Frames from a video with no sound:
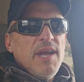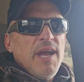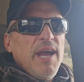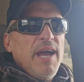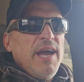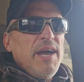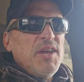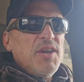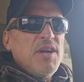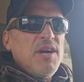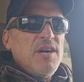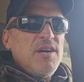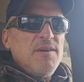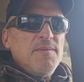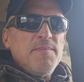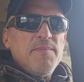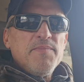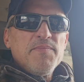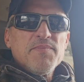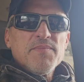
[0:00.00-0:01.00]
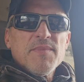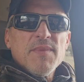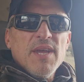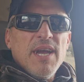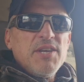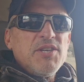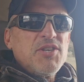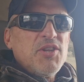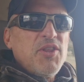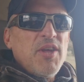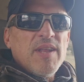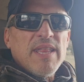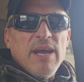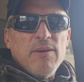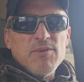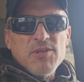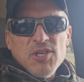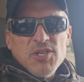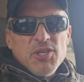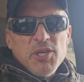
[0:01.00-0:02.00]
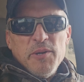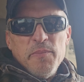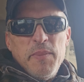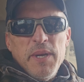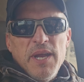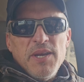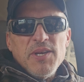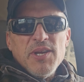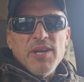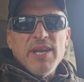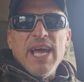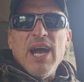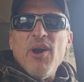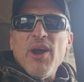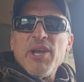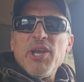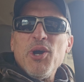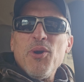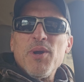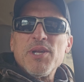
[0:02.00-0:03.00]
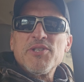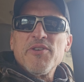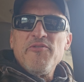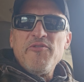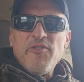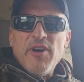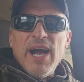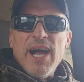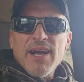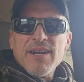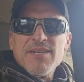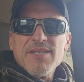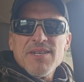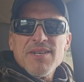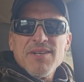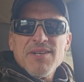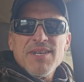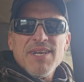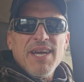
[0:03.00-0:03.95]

And um, I used to think that was just an opinion. Now I know it's a fact.